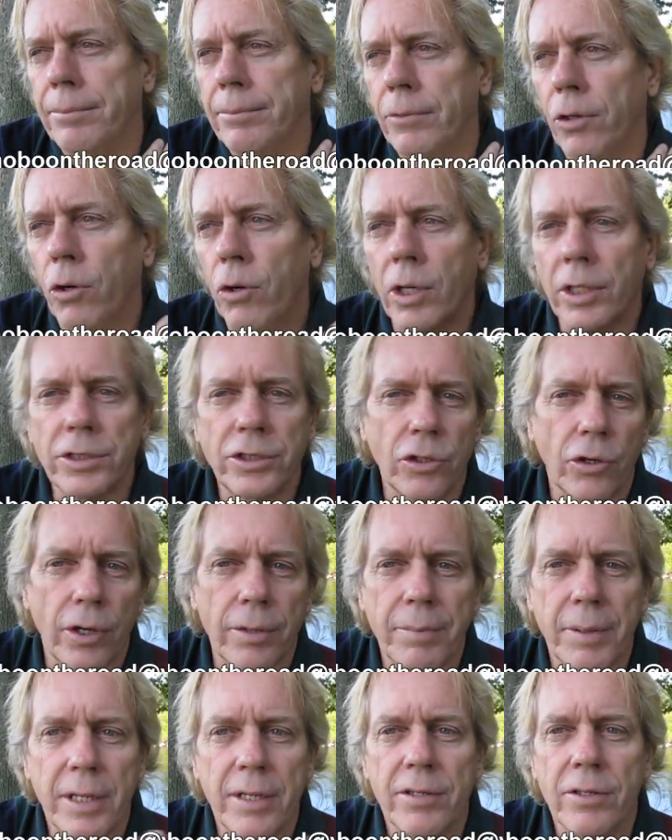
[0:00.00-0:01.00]
or
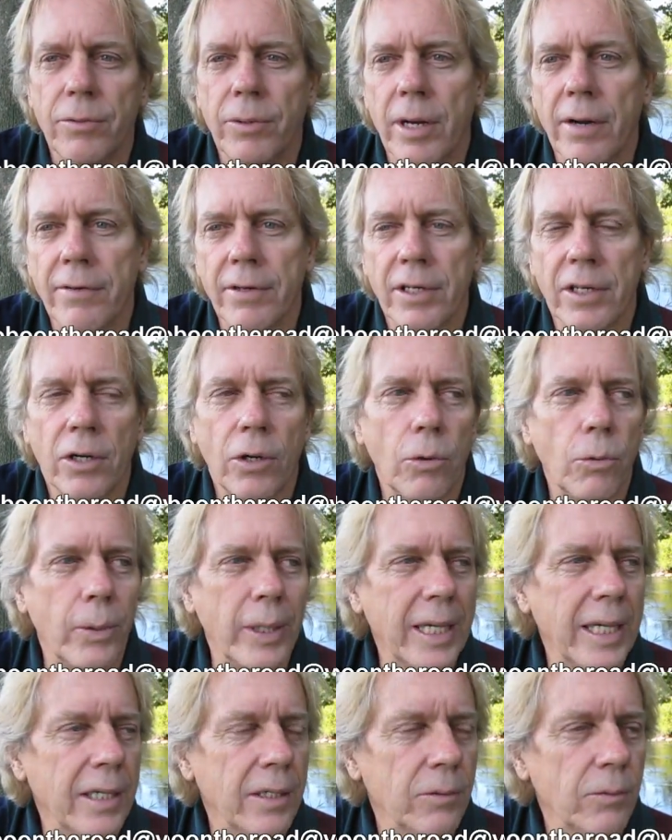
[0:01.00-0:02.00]
soybeans or whatever, you know,
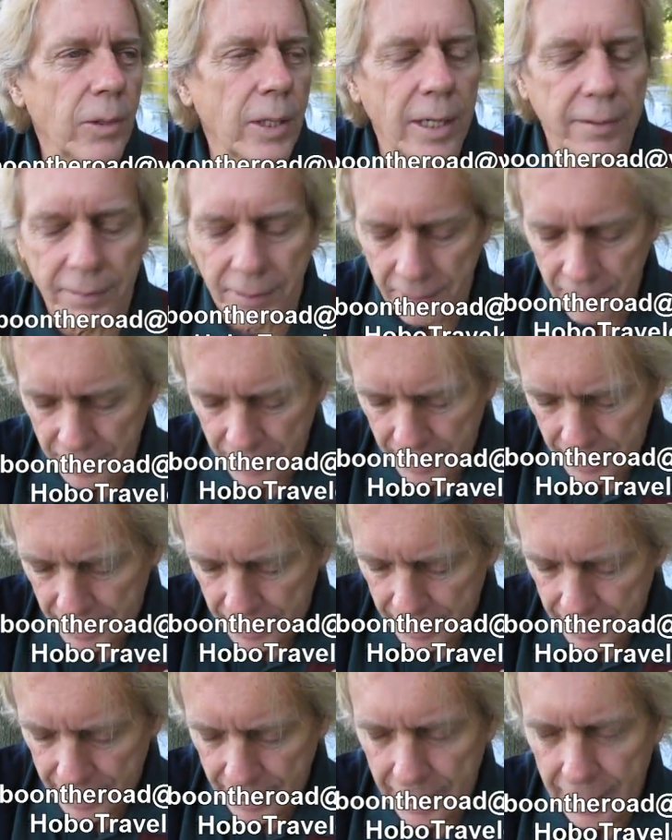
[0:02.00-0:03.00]
wheat, whatever,
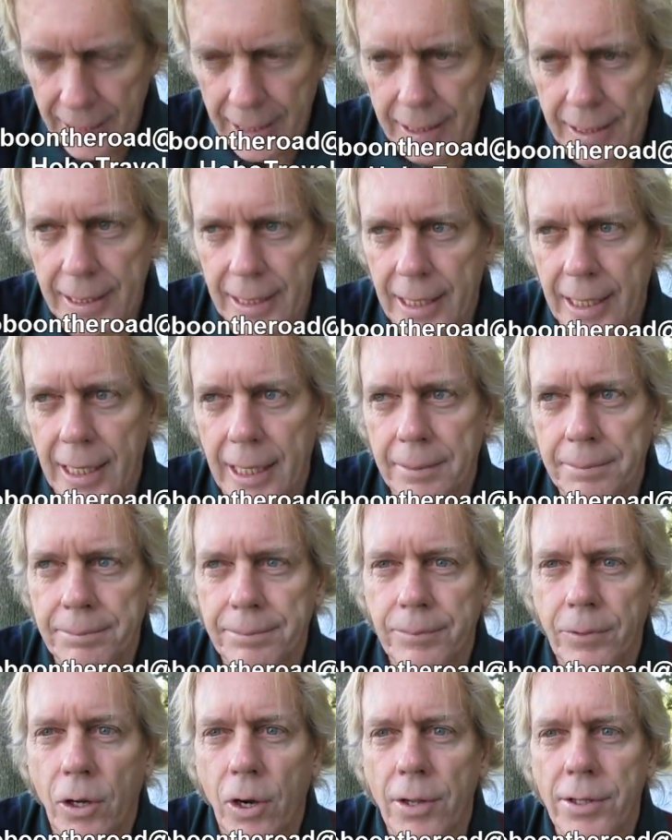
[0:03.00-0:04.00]
and
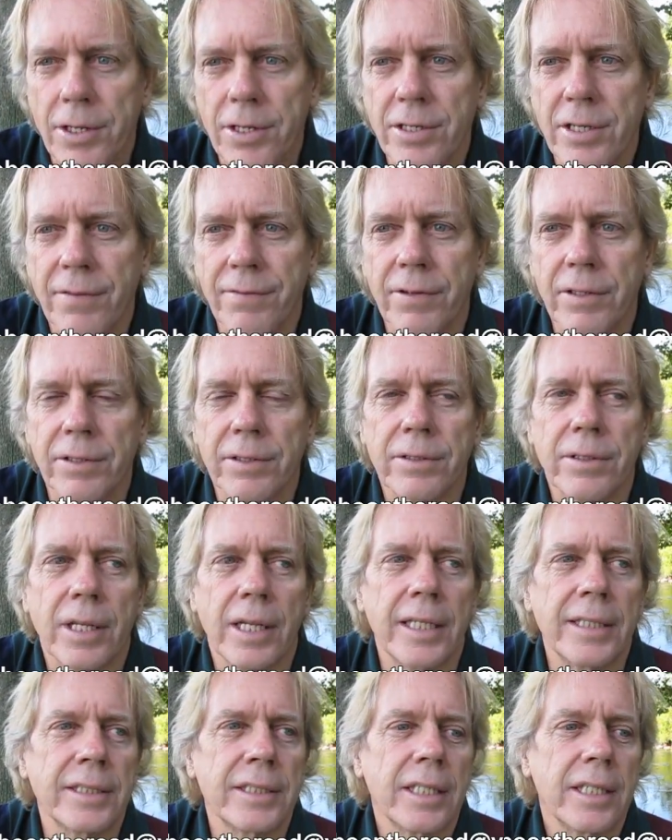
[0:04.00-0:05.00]
all these different
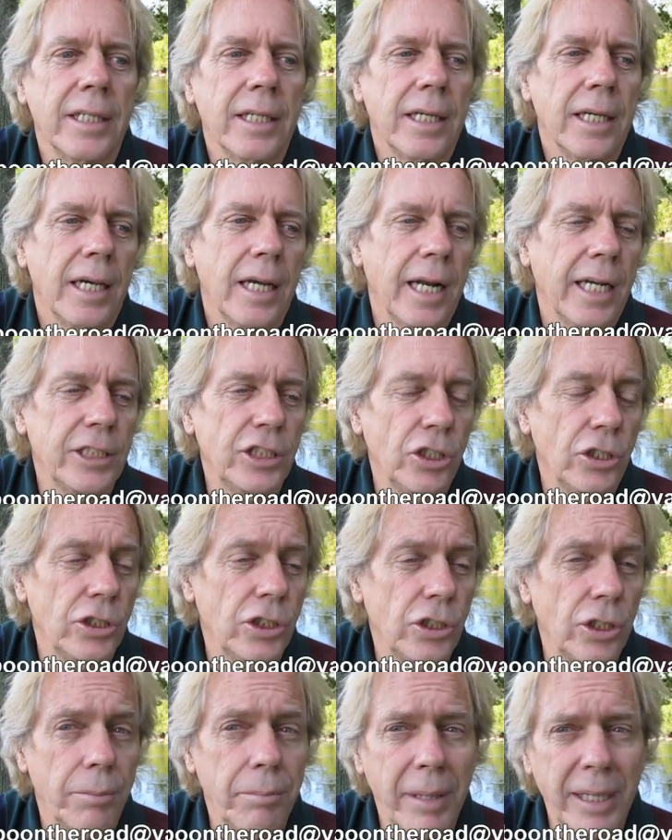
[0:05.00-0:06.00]
things. And I
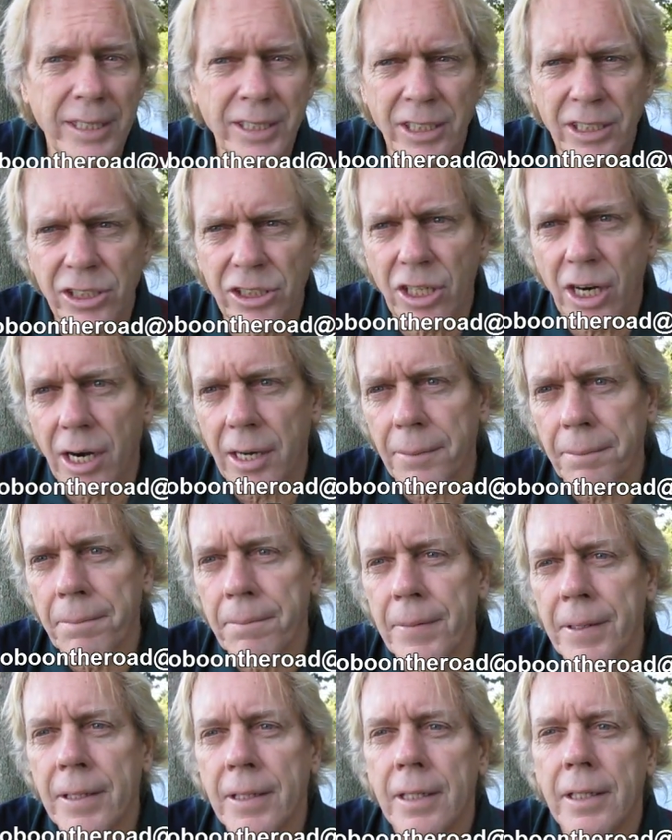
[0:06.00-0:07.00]
showed you a mason jar.
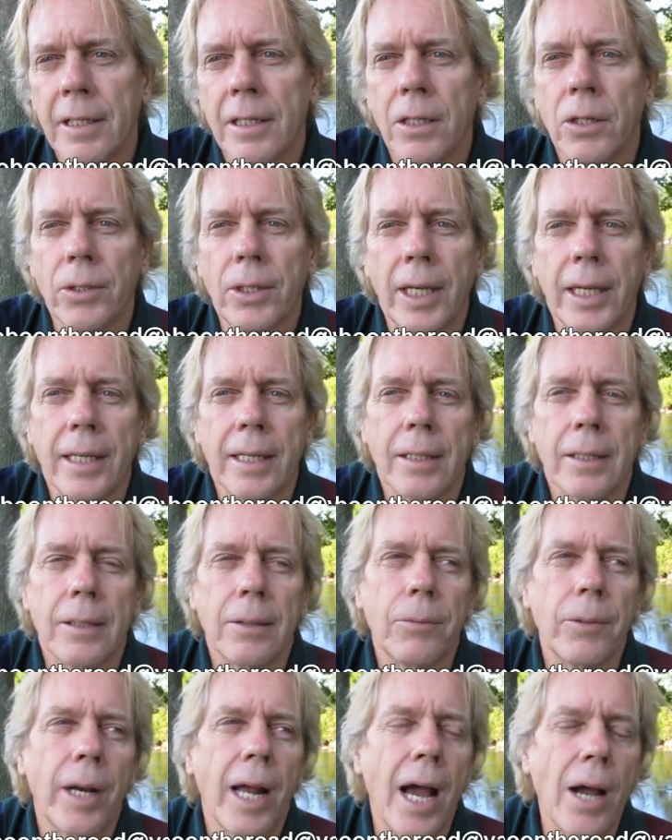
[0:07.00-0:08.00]
Okay,
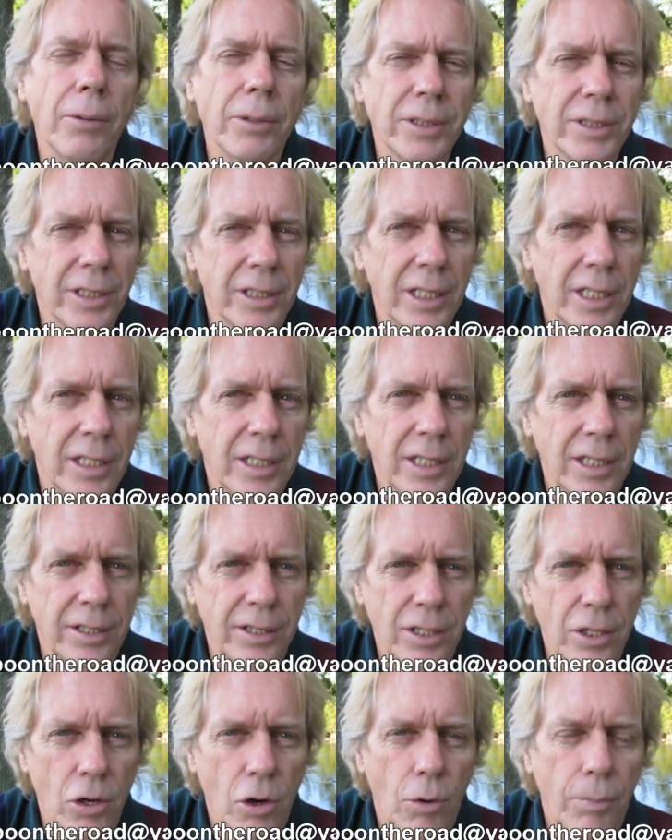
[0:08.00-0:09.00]
when I was in
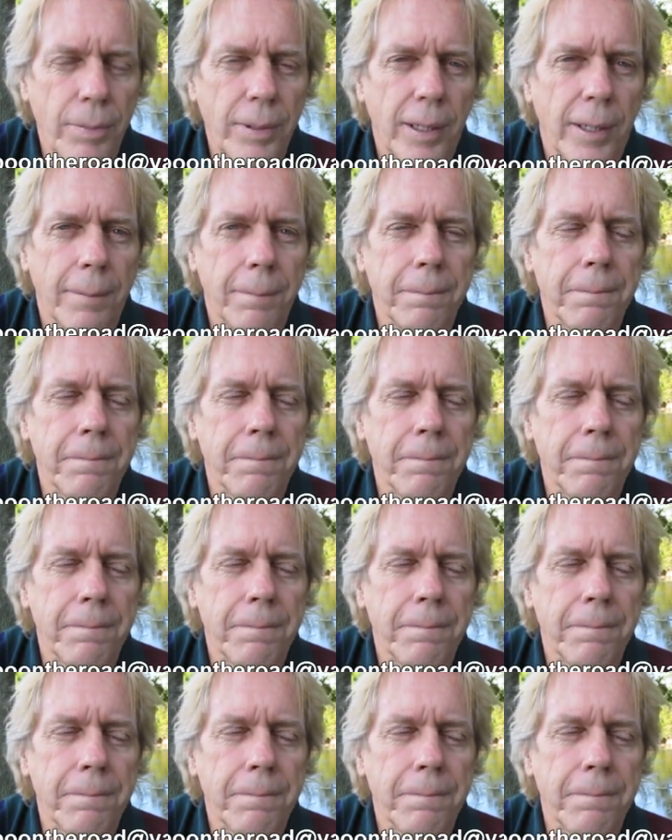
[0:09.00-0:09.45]
Ethiopia,